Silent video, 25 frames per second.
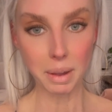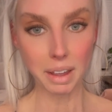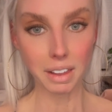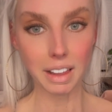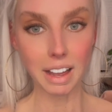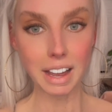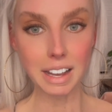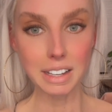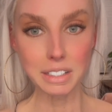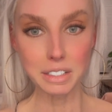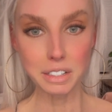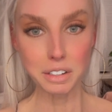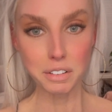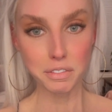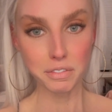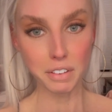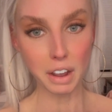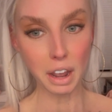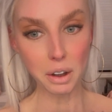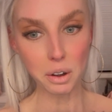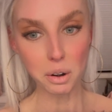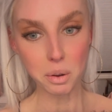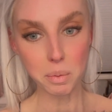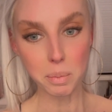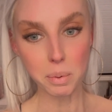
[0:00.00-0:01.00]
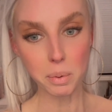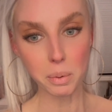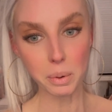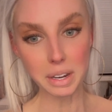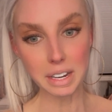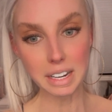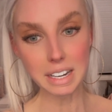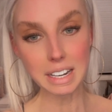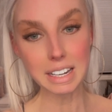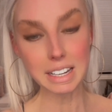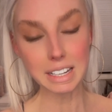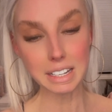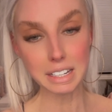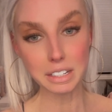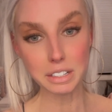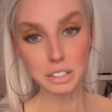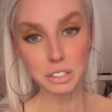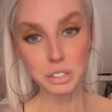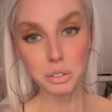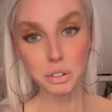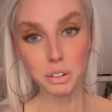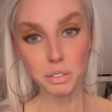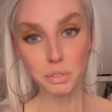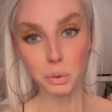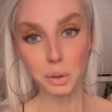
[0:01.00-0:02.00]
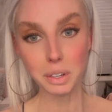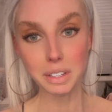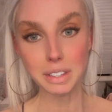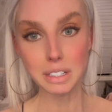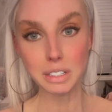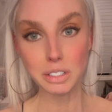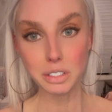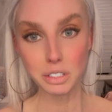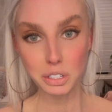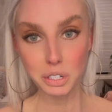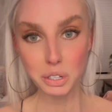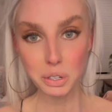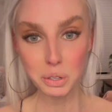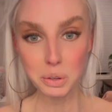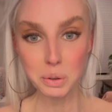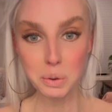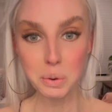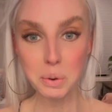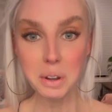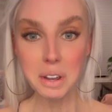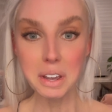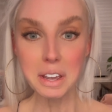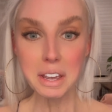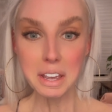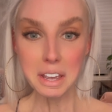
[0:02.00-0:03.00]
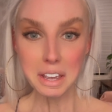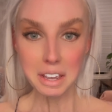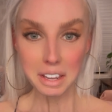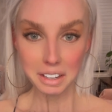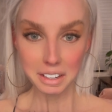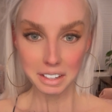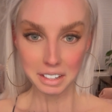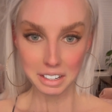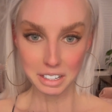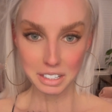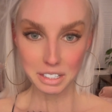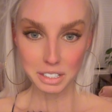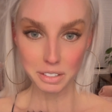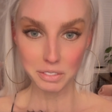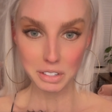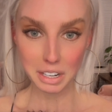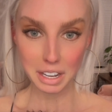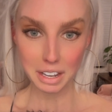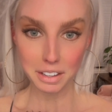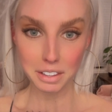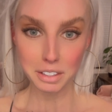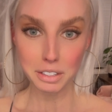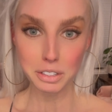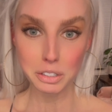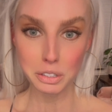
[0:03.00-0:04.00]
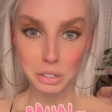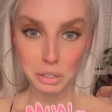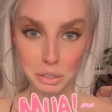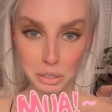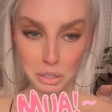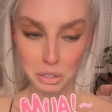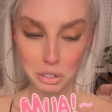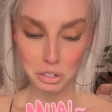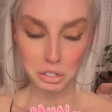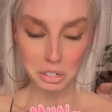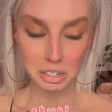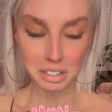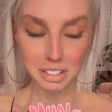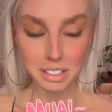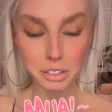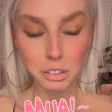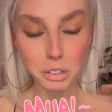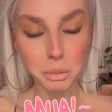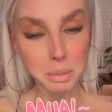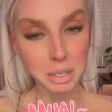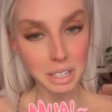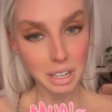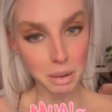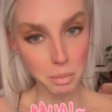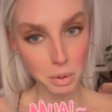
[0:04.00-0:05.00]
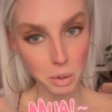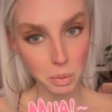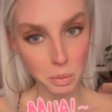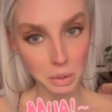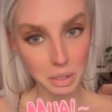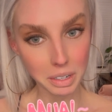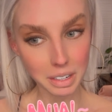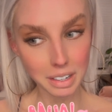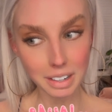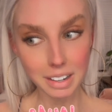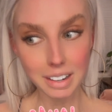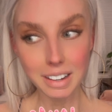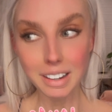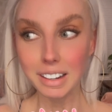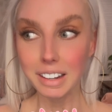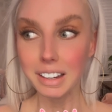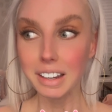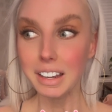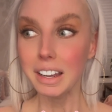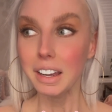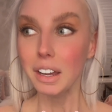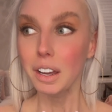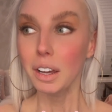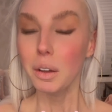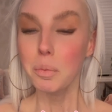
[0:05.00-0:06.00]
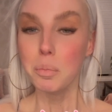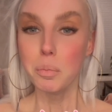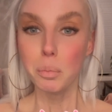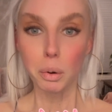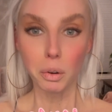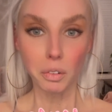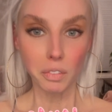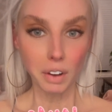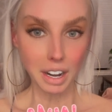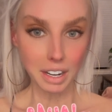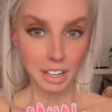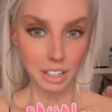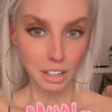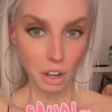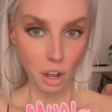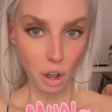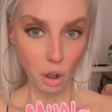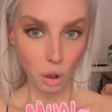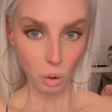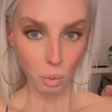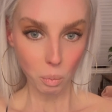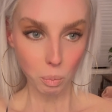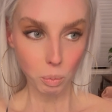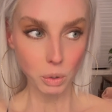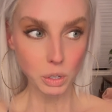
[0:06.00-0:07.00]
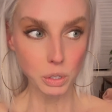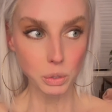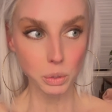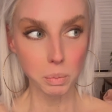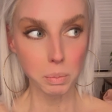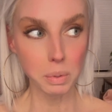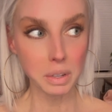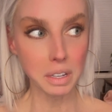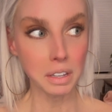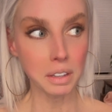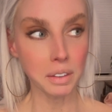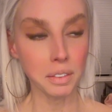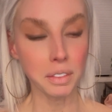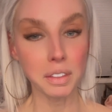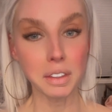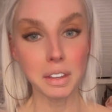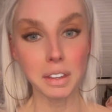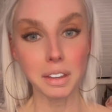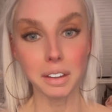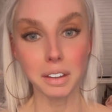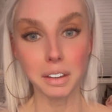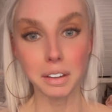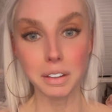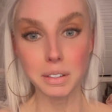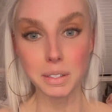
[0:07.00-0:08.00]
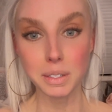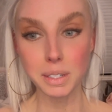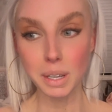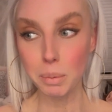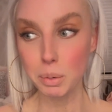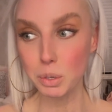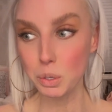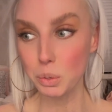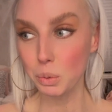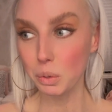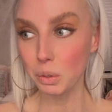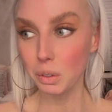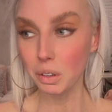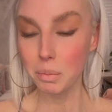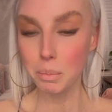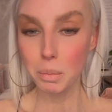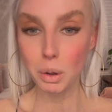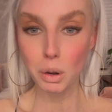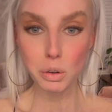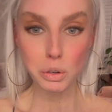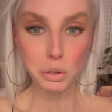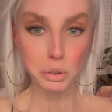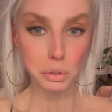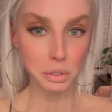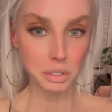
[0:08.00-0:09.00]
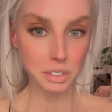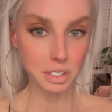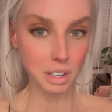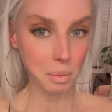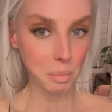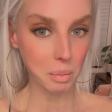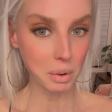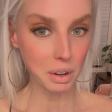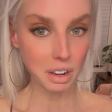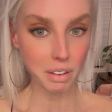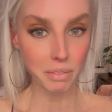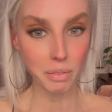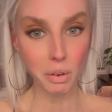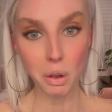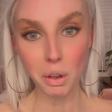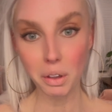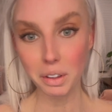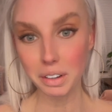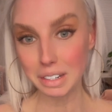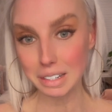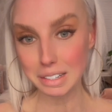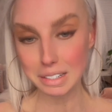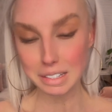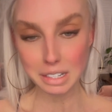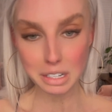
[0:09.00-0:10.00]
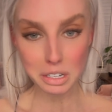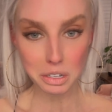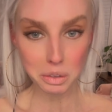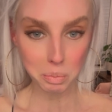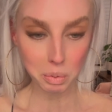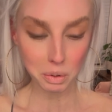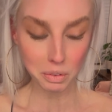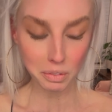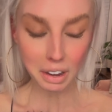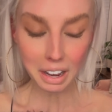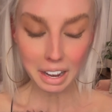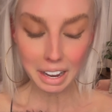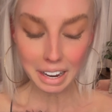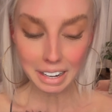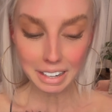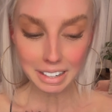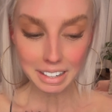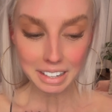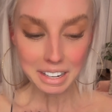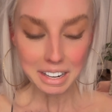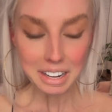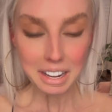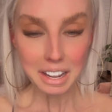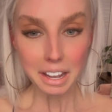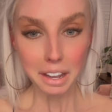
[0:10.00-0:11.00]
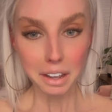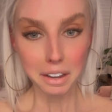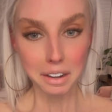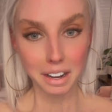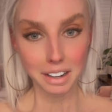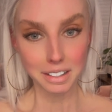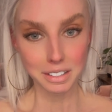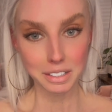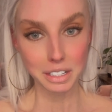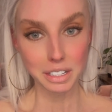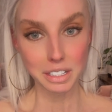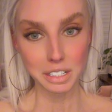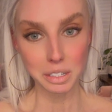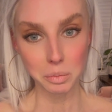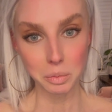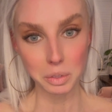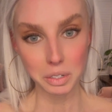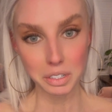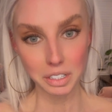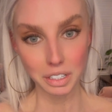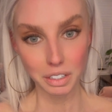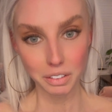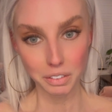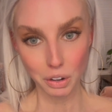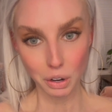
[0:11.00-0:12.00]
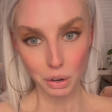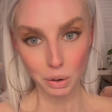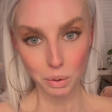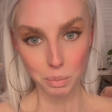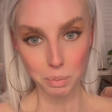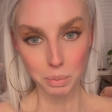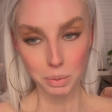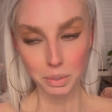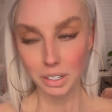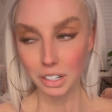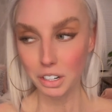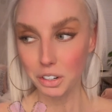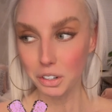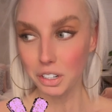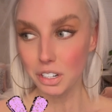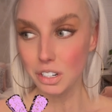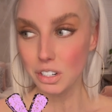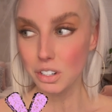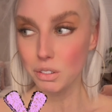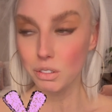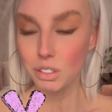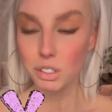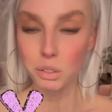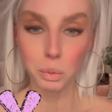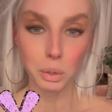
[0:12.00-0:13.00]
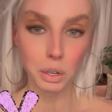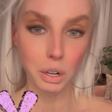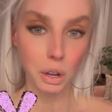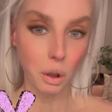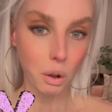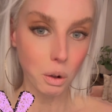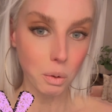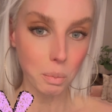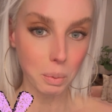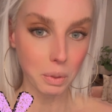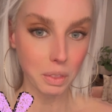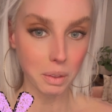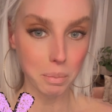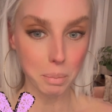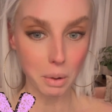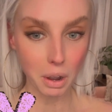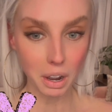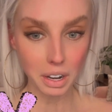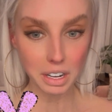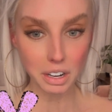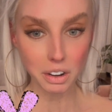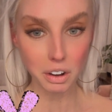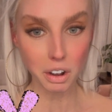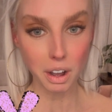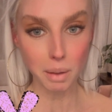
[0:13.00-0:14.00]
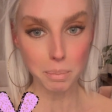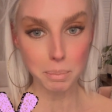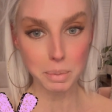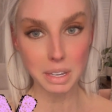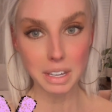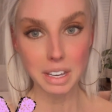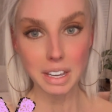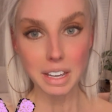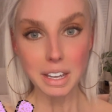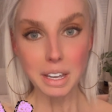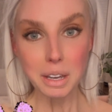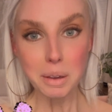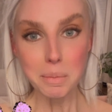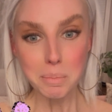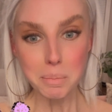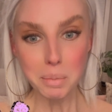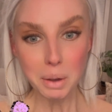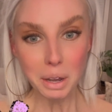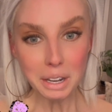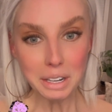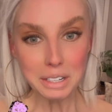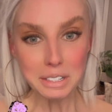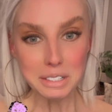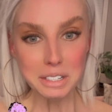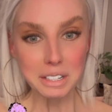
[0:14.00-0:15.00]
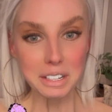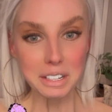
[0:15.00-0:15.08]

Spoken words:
last and final point is to avoid these 2 kiss of death solutions. It would be number 1, providing hope, which would be the conceptual, emotional summary of all it is that you provide and asking someone to give hope. Now, you can use the word hope in the body copy, but